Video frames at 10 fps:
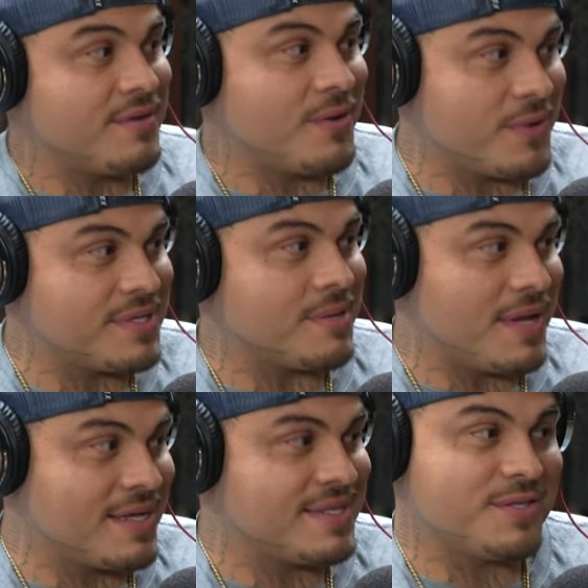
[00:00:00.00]
noticed the
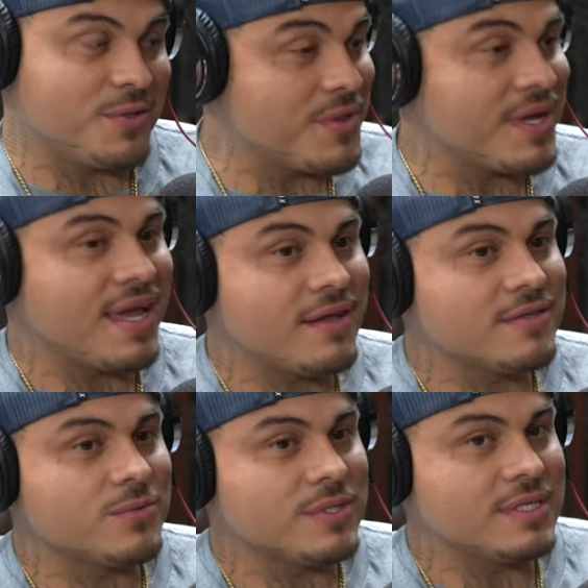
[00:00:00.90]
blessings through the
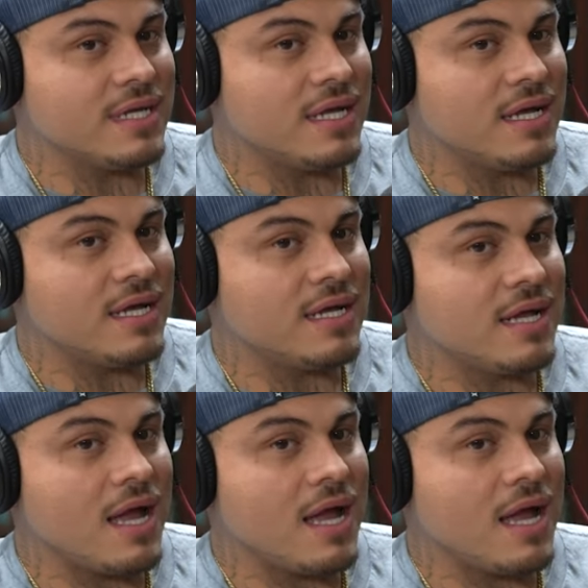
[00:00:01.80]
chaos was uh,